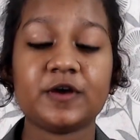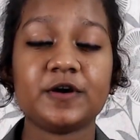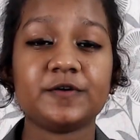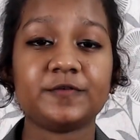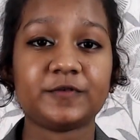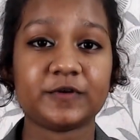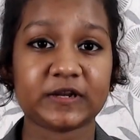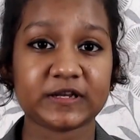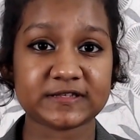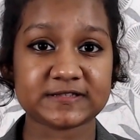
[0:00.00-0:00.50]

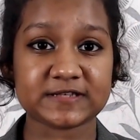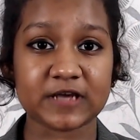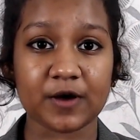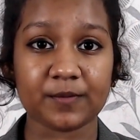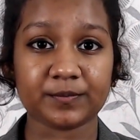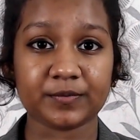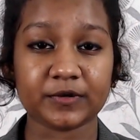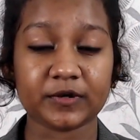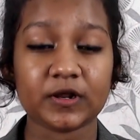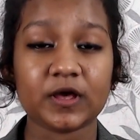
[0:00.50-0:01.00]
For
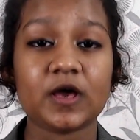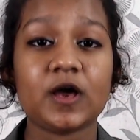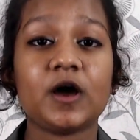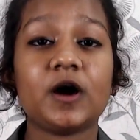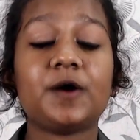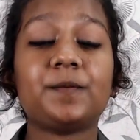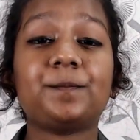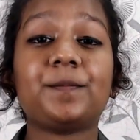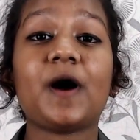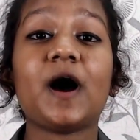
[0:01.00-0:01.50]
example,
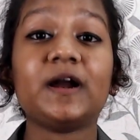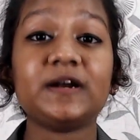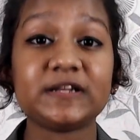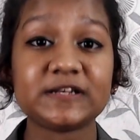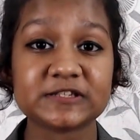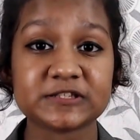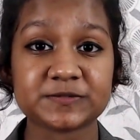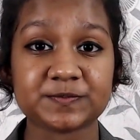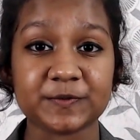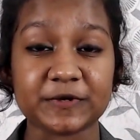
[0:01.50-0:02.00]
a parting
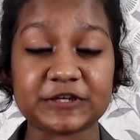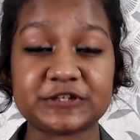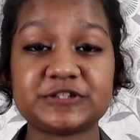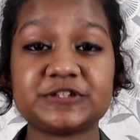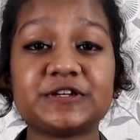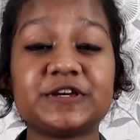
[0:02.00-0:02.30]
speech